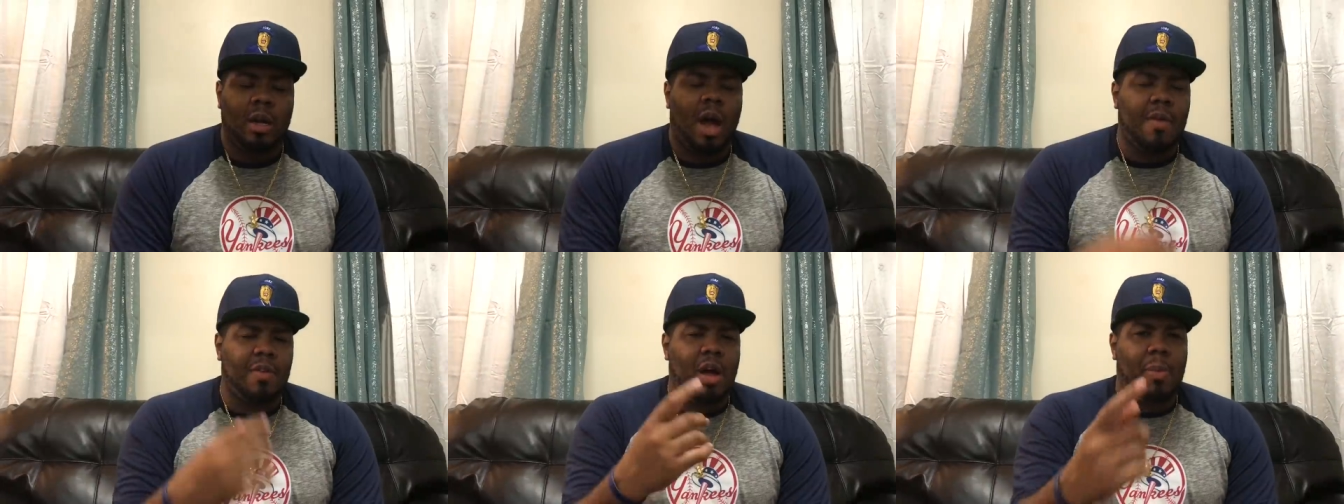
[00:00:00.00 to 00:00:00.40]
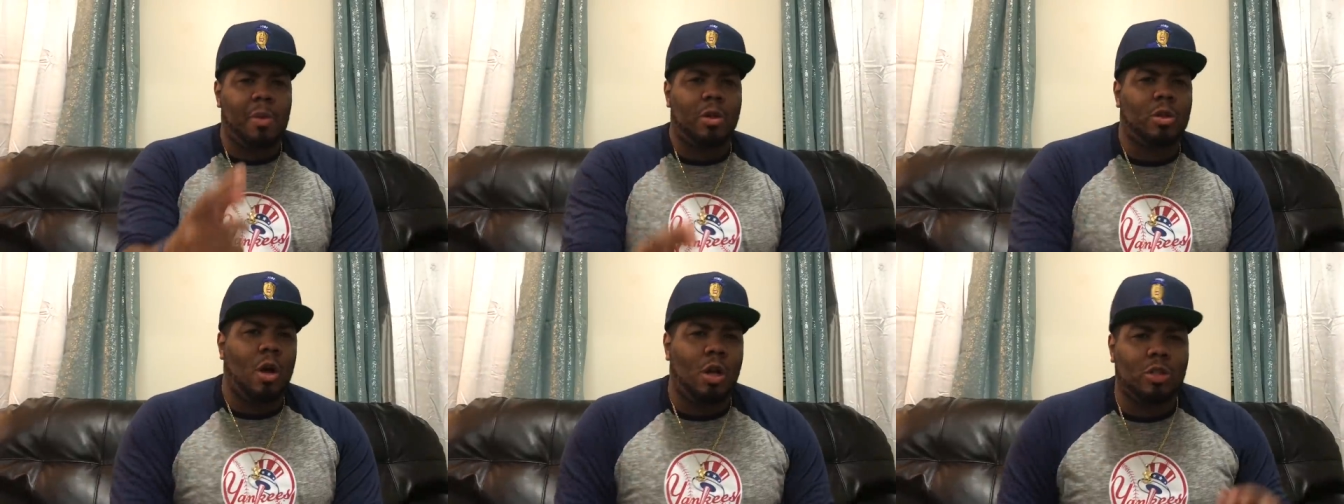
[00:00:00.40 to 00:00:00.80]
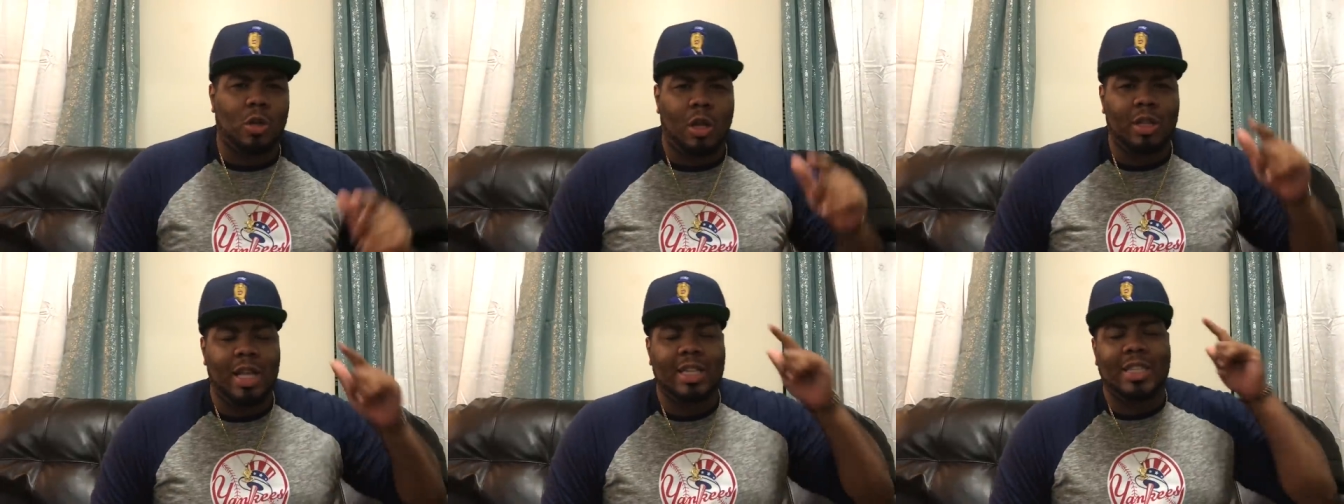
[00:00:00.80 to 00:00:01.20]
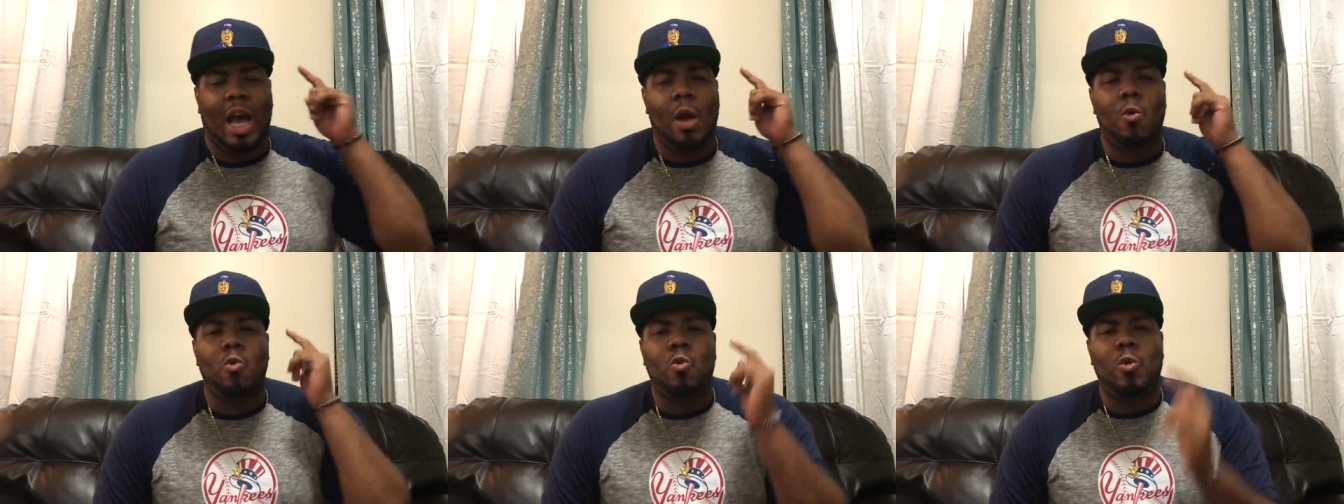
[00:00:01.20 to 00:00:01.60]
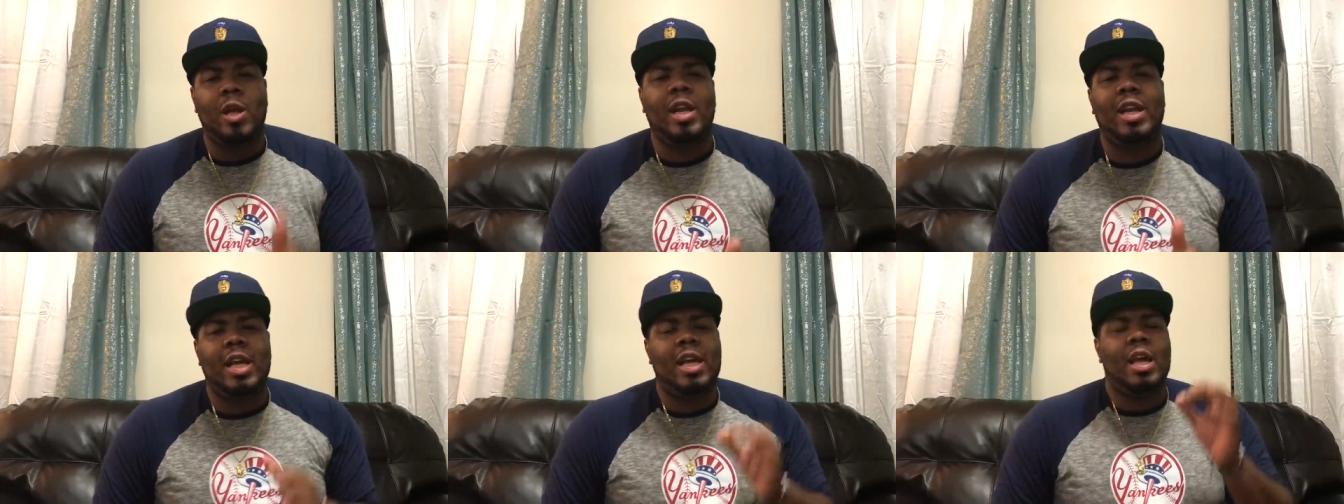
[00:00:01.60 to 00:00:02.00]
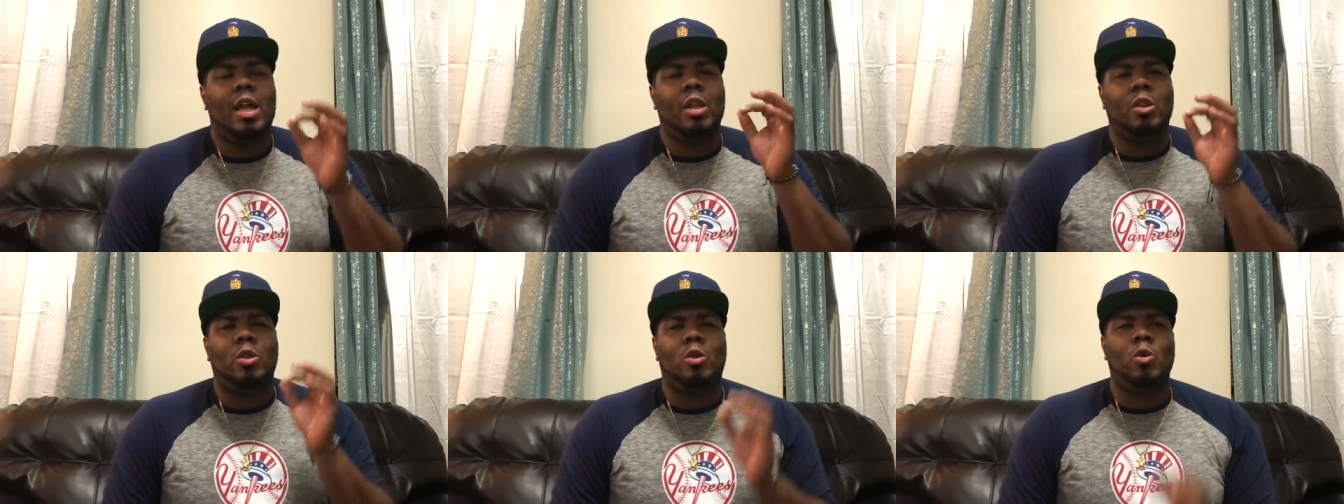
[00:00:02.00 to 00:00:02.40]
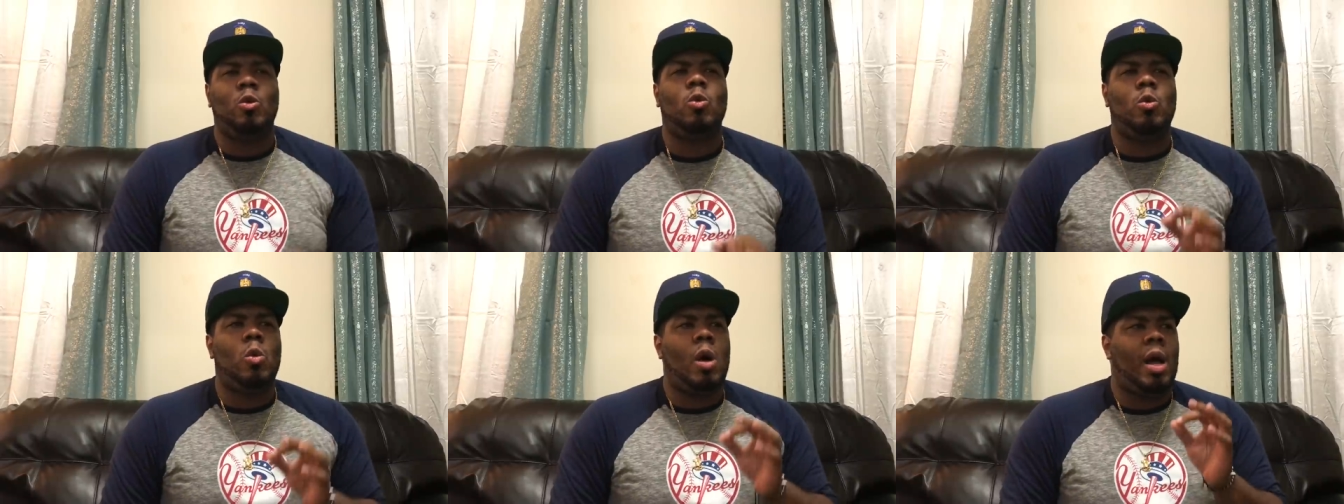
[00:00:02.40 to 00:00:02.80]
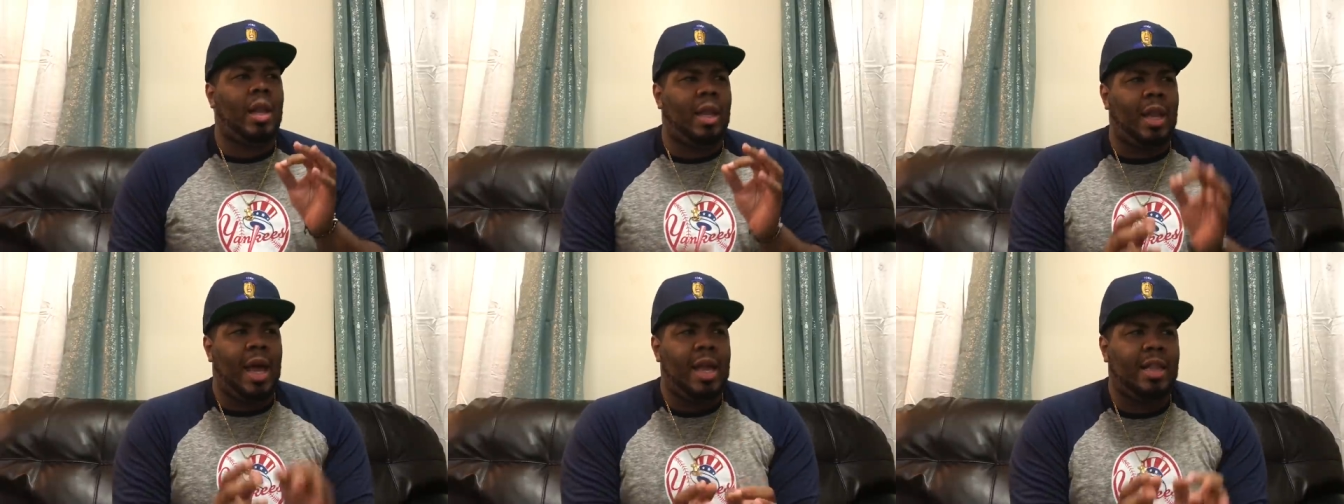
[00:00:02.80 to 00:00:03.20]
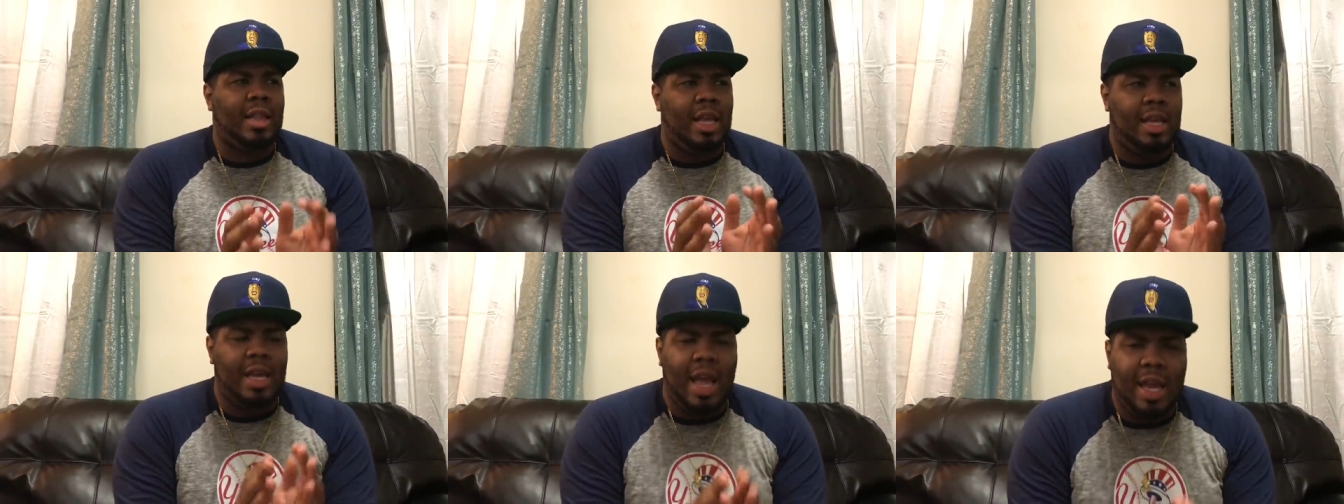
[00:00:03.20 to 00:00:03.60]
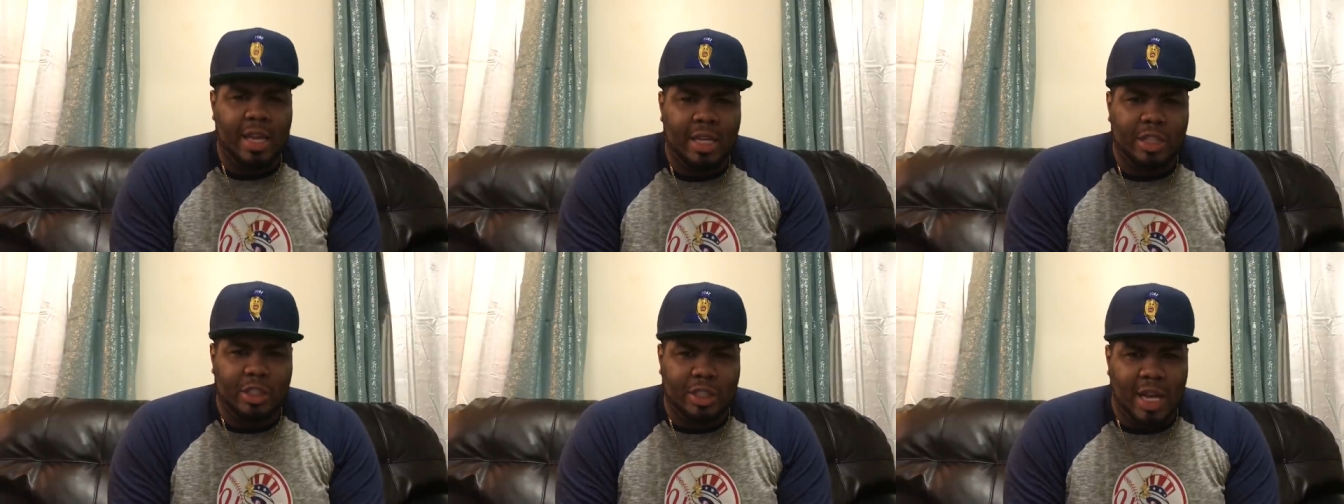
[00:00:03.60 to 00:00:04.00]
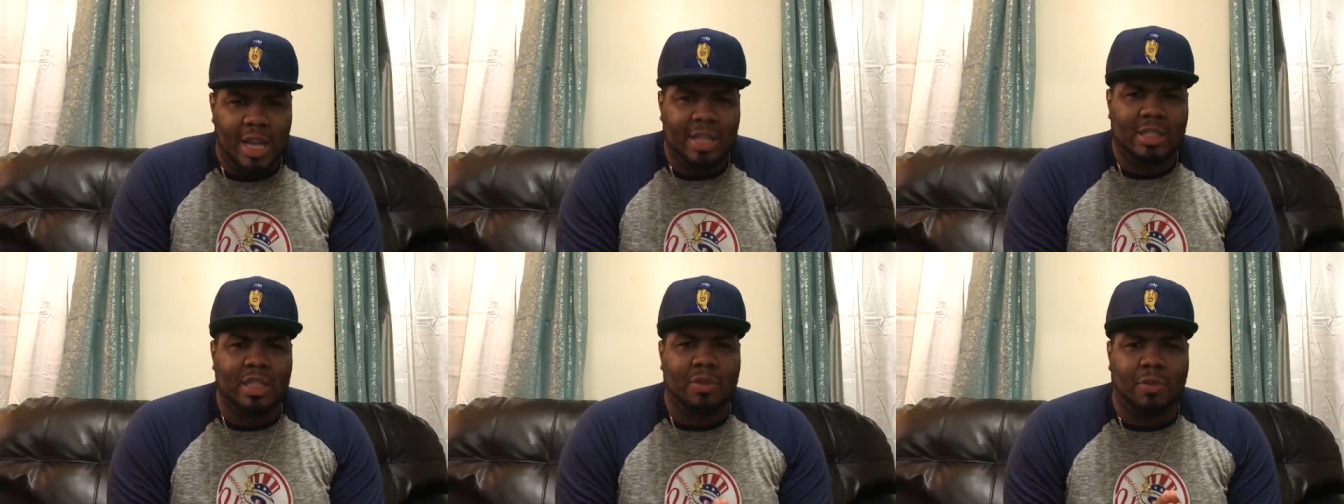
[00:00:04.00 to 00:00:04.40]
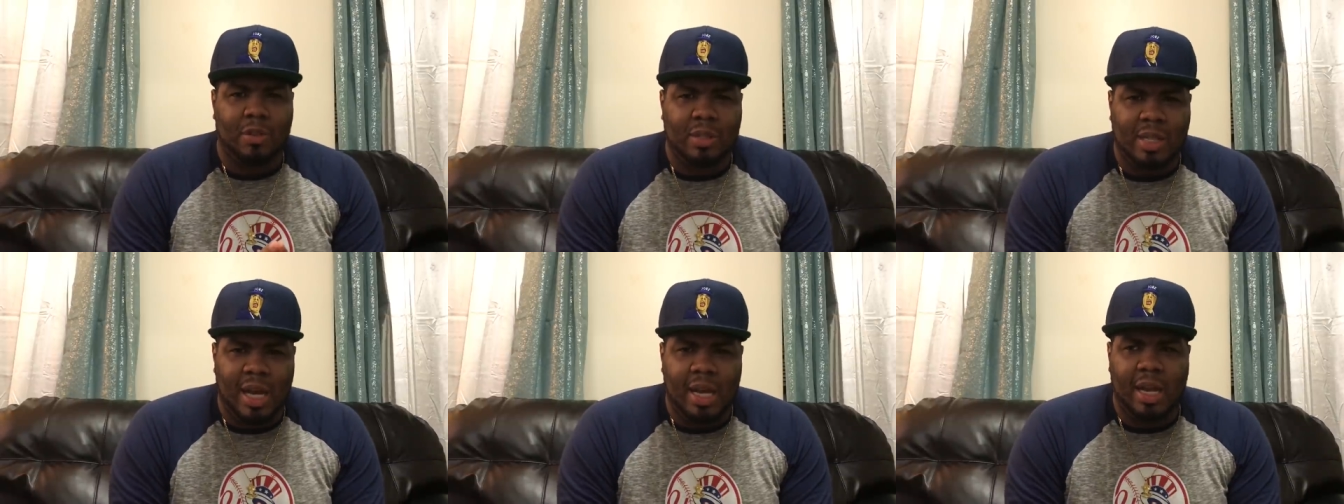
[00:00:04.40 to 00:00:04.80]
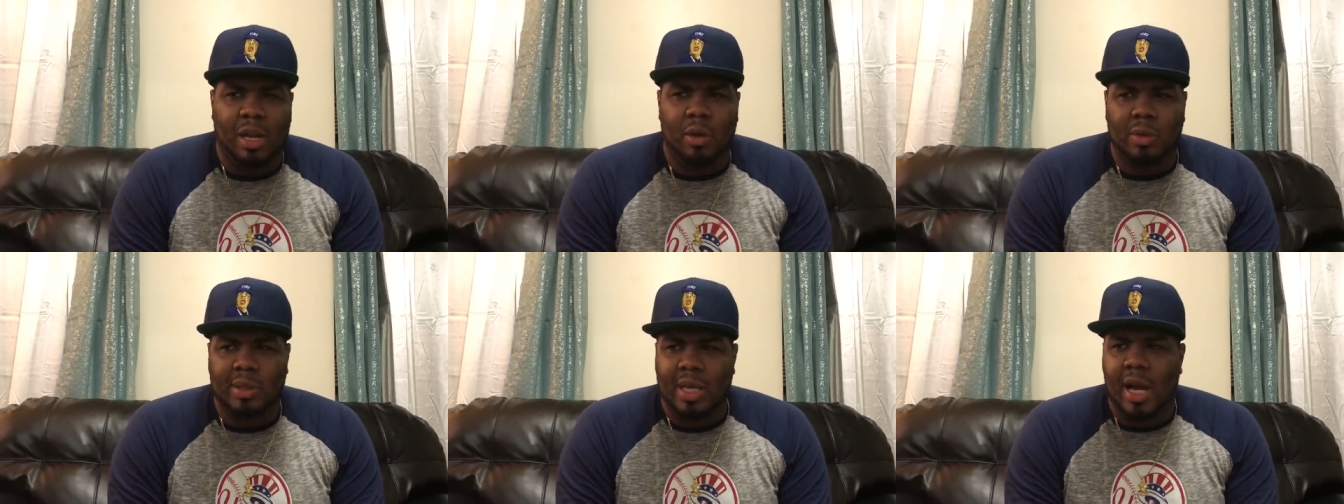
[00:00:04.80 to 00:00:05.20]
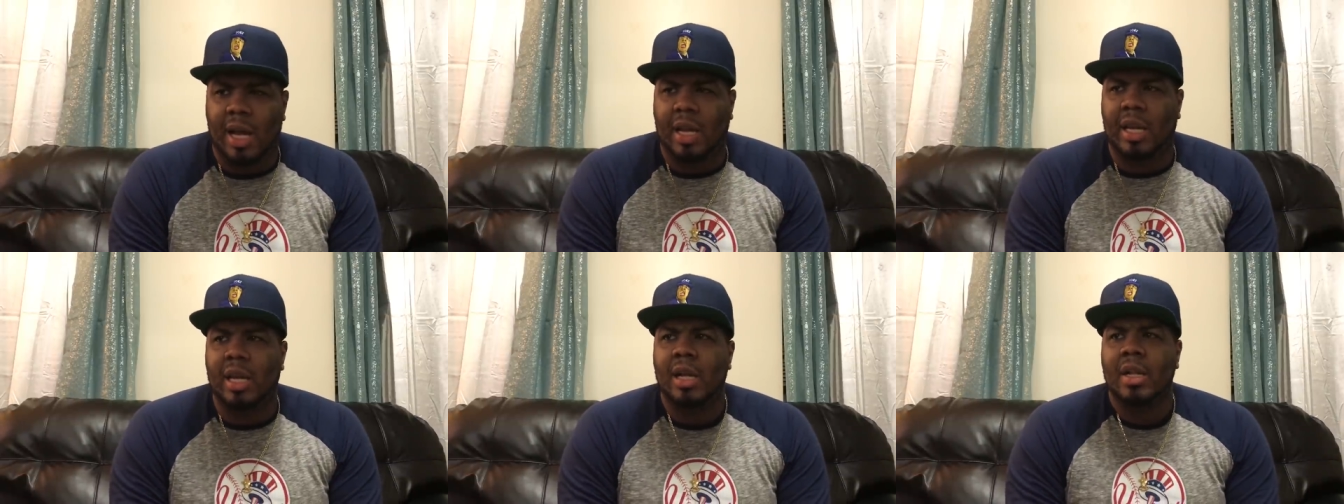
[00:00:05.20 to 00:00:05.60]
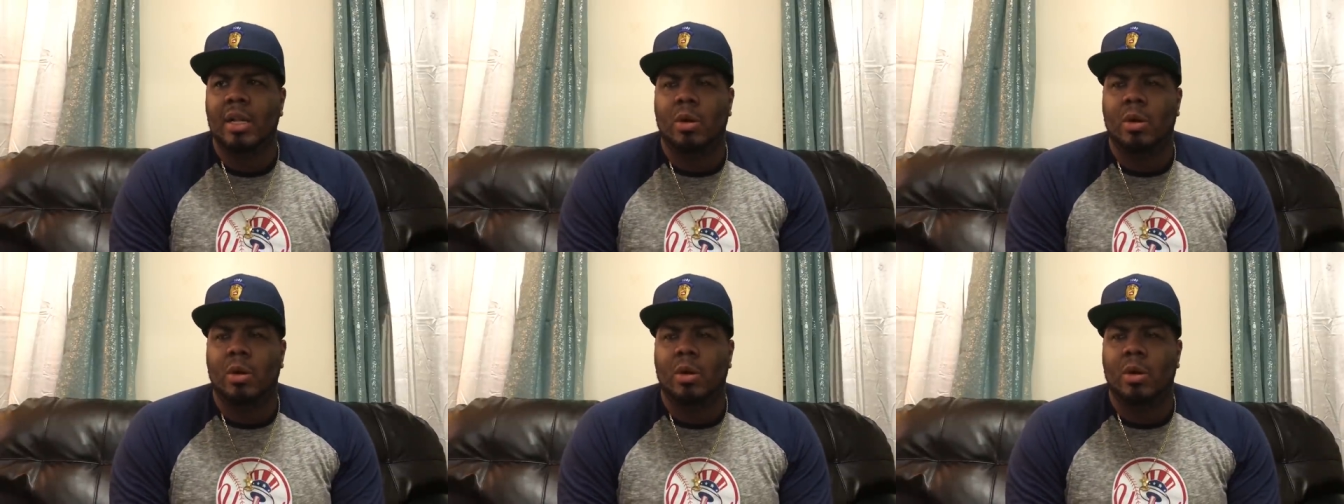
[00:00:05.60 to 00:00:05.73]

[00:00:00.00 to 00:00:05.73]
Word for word: I have a couple of thoughts on this. I really do like the Yankees' chances for signing Otani.